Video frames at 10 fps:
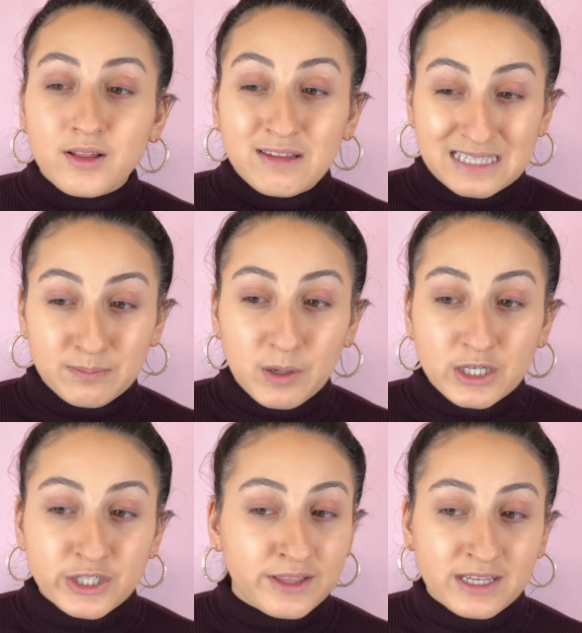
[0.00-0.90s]
The
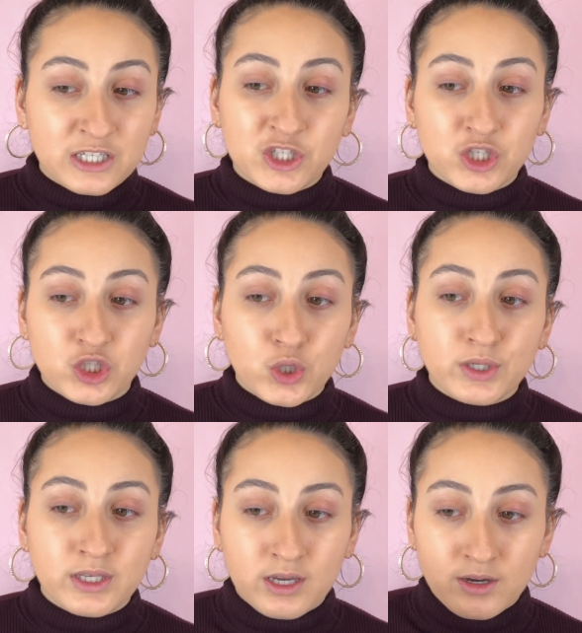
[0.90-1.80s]
sponge I think is just
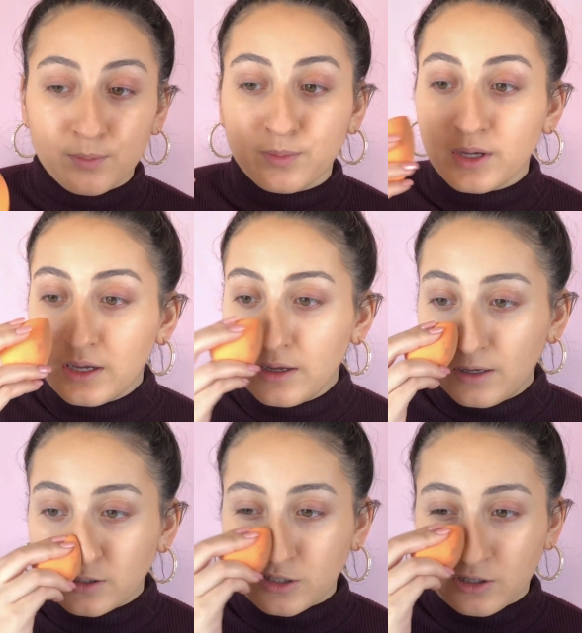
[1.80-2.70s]
soaking it up,
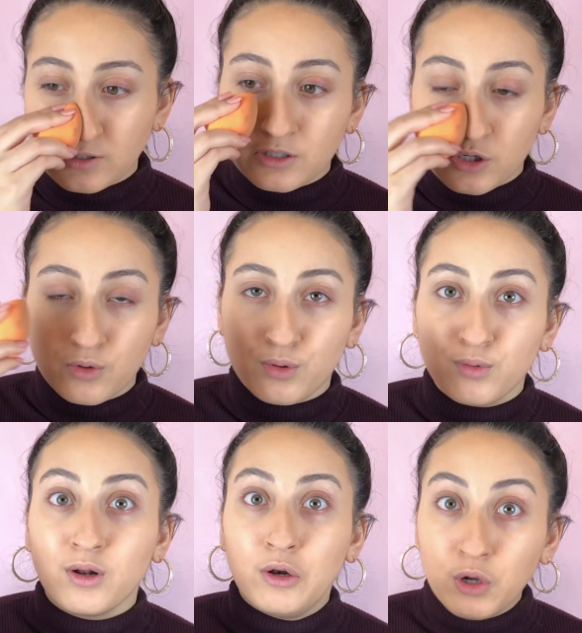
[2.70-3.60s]
so you're going to go
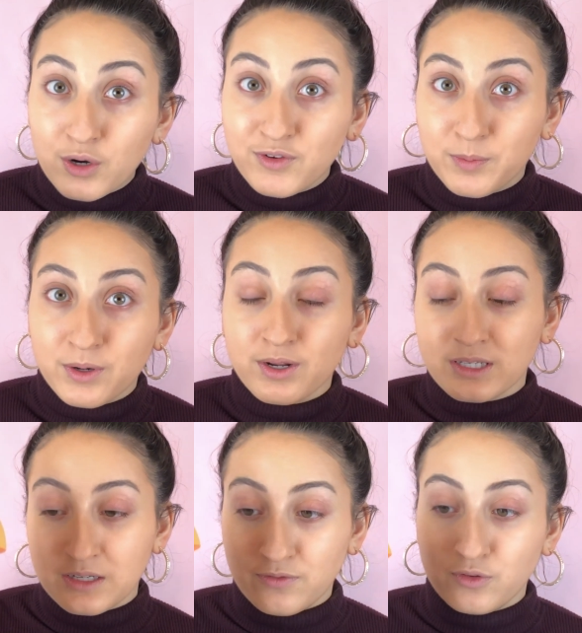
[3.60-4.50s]
through a lot of your
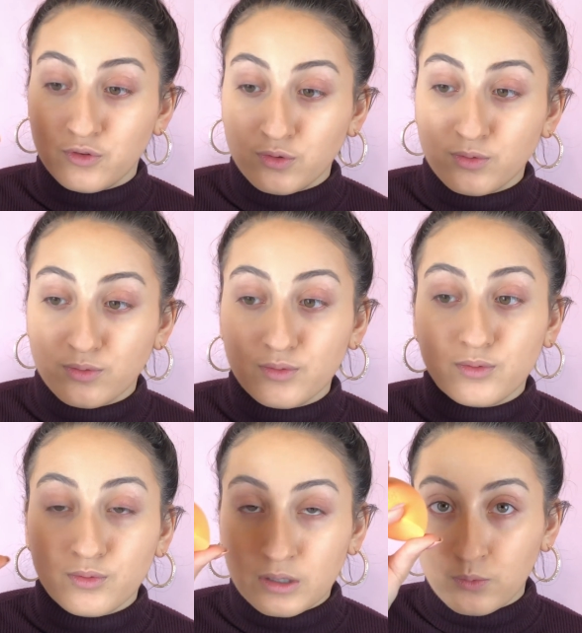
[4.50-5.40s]
product if you do
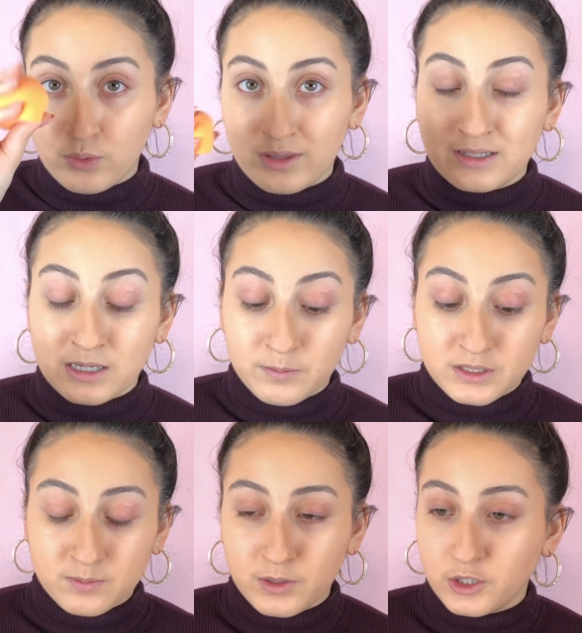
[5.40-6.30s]
it with a damp
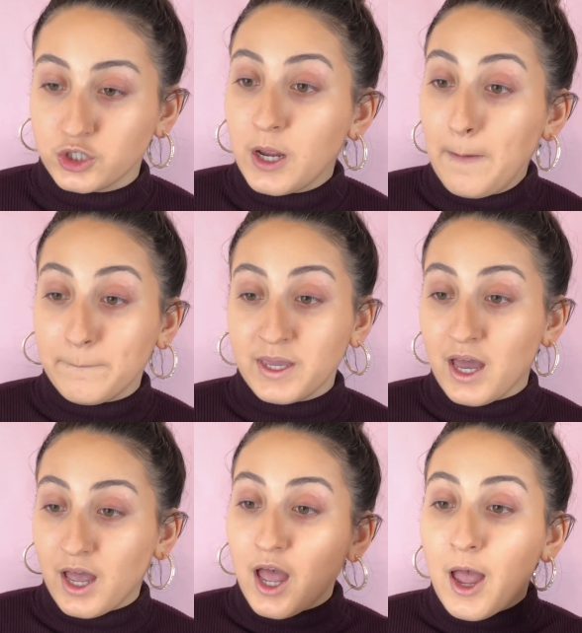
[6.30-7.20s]
sponge. But
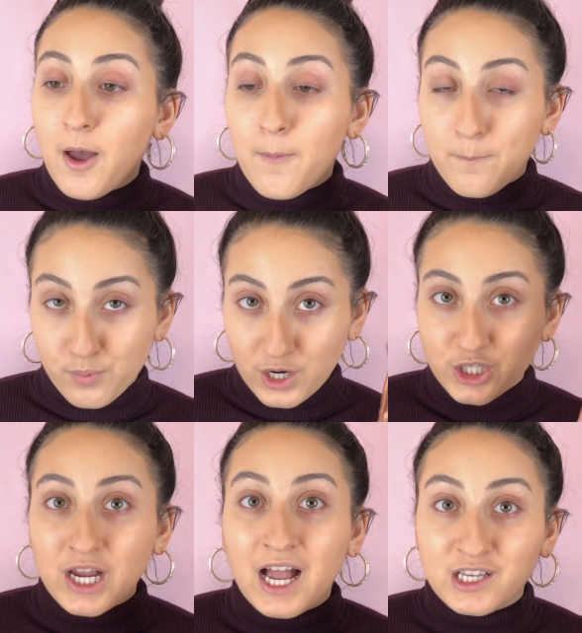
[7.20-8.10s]
yeah,
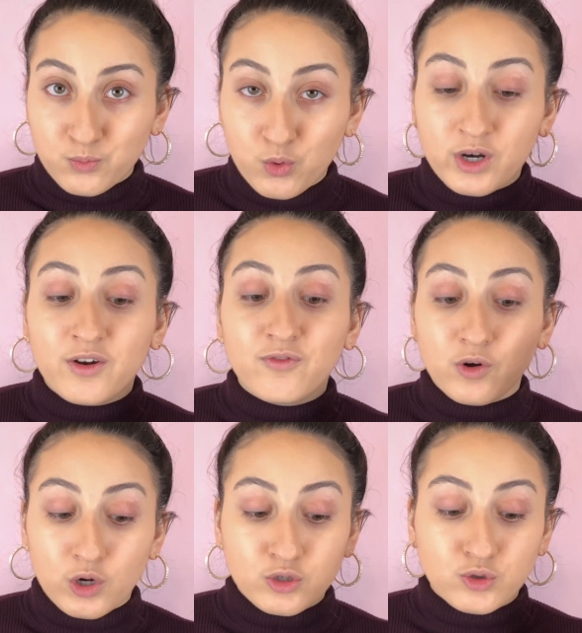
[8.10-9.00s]
brush has won for
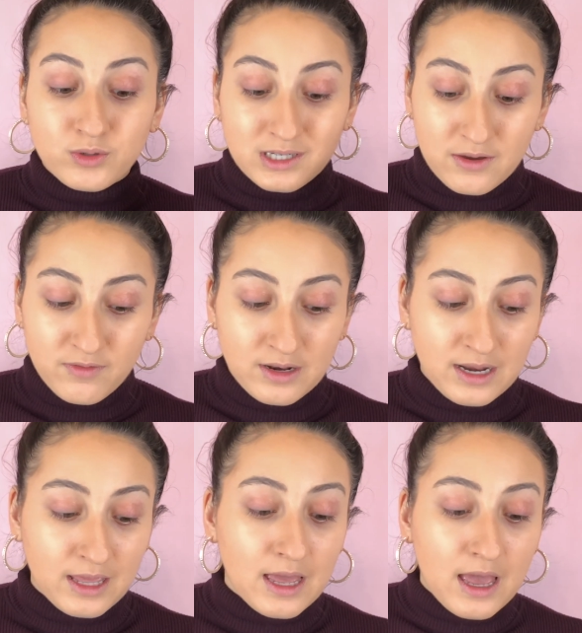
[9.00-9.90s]
contour,
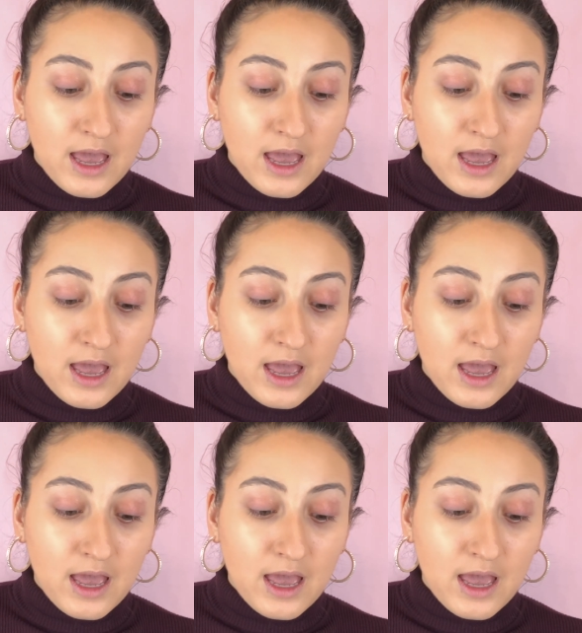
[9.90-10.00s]
definitely.